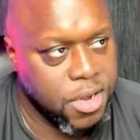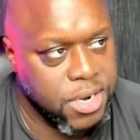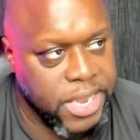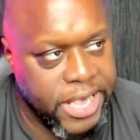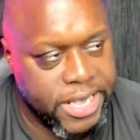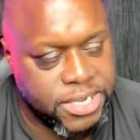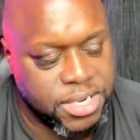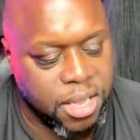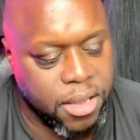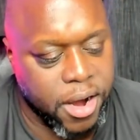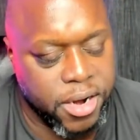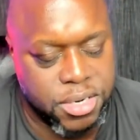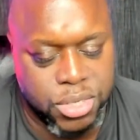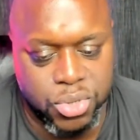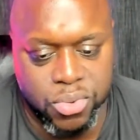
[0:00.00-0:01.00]

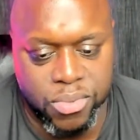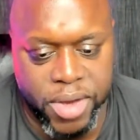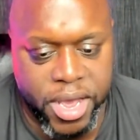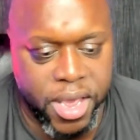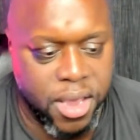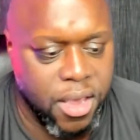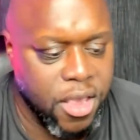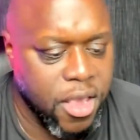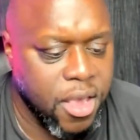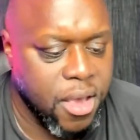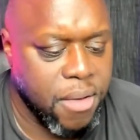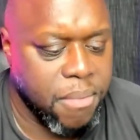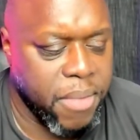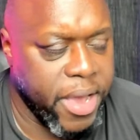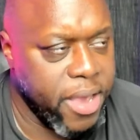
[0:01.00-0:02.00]
DSLR to my
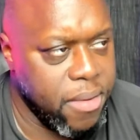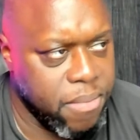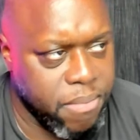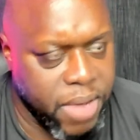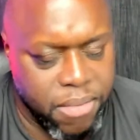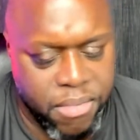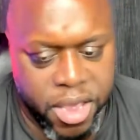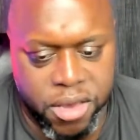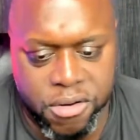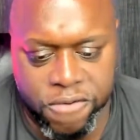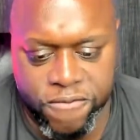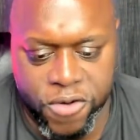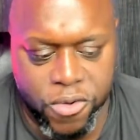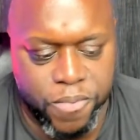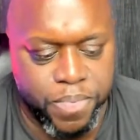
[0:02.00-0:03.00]

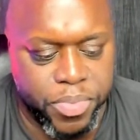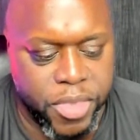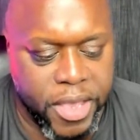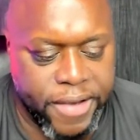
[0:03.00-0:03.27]
microphone.